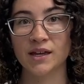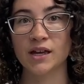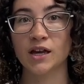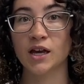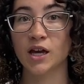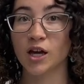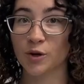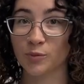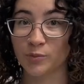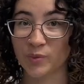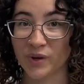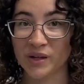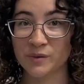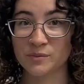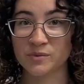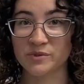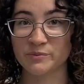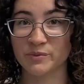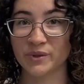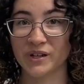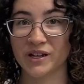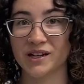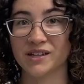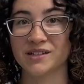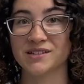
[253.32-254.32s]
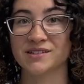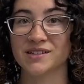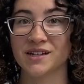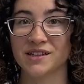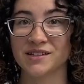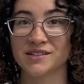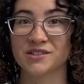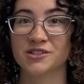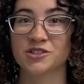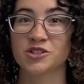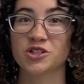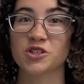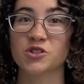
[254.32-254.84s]
A beam splitter does
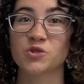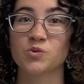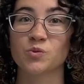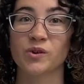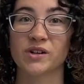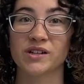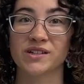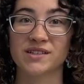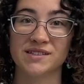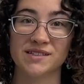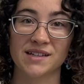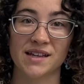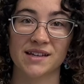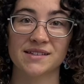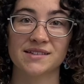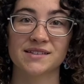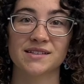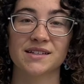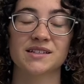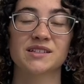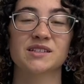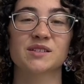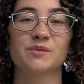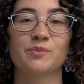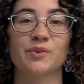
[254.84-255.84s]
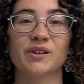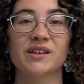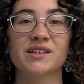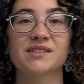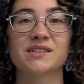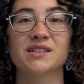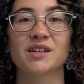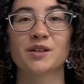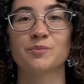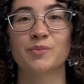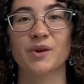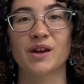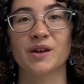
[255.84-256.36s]
just what it says. It splits
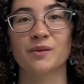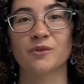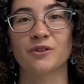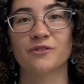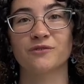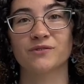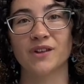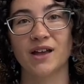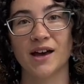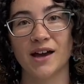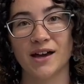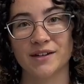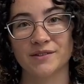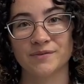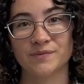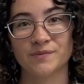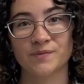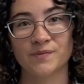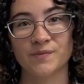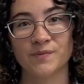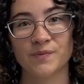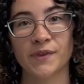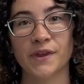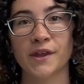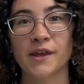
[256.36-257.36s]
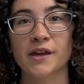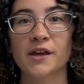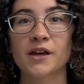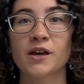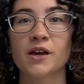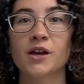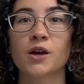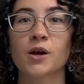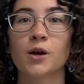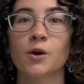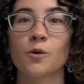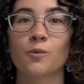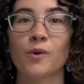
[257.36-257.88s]
a beam of light.
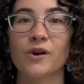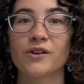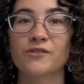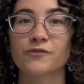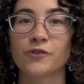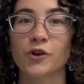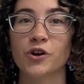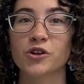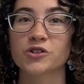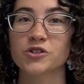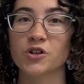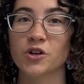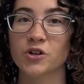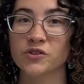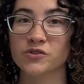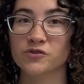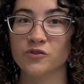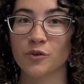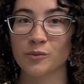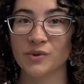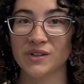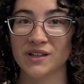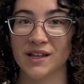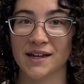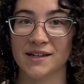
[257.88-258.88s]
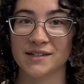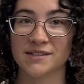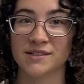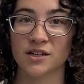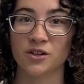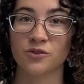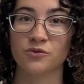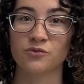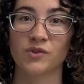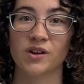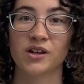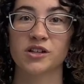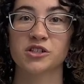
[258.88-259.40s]
When photons from a laser
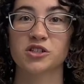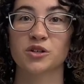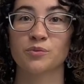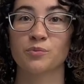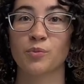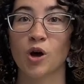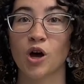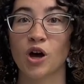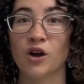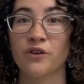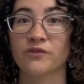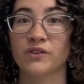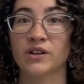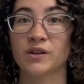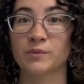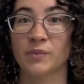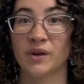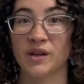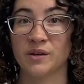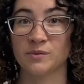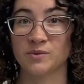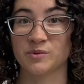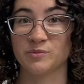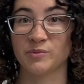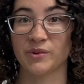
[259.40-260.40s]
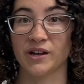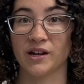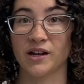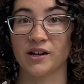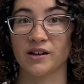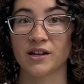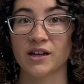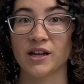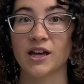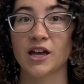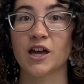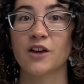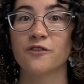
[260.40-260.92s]
reach a perfect beam splitter,
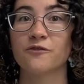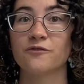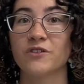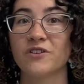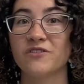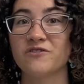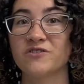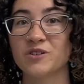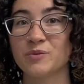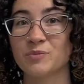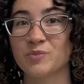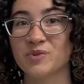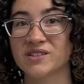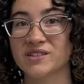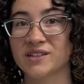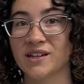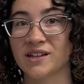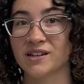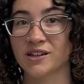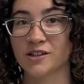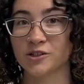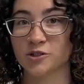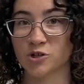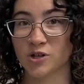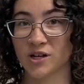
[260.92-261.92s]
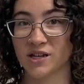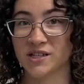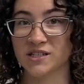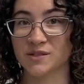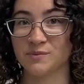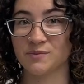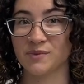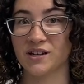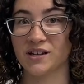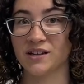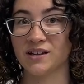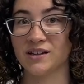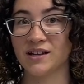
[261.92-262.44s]
50% are
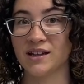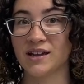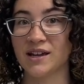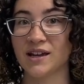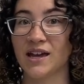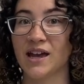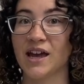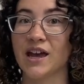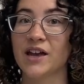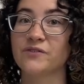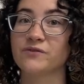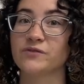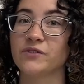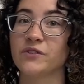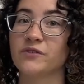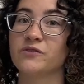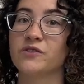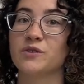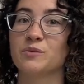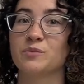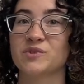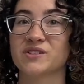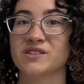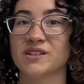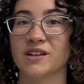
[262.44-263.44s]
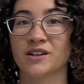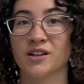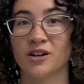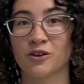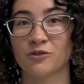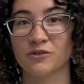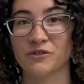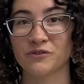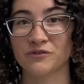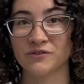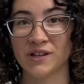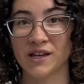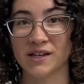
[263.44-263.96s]
transmitted and 50% are
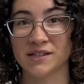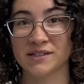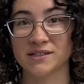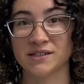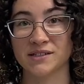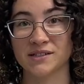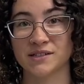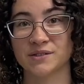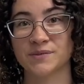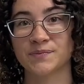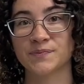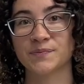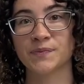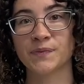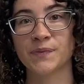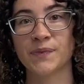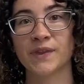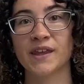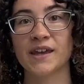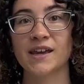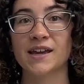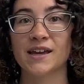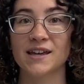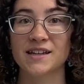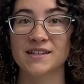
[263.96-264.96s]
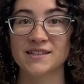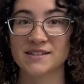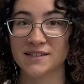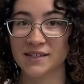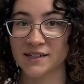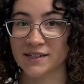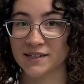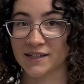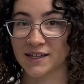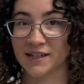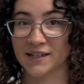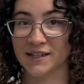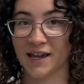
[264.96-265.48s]
reflected. A
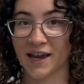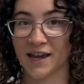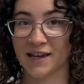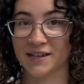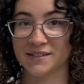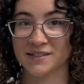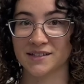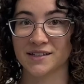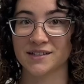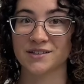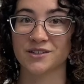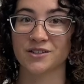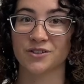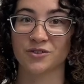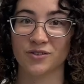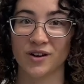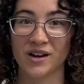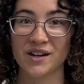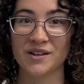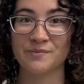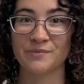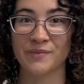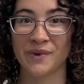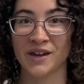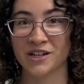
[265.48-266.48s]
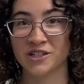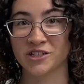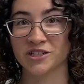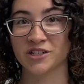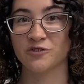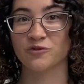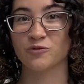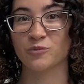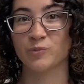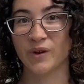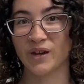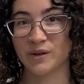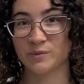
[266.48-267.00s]
CD case is a great
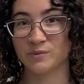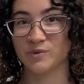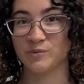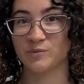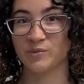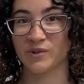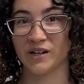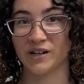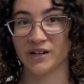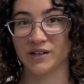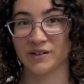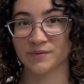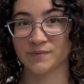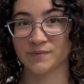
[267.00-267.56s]
makeshift beam splitter.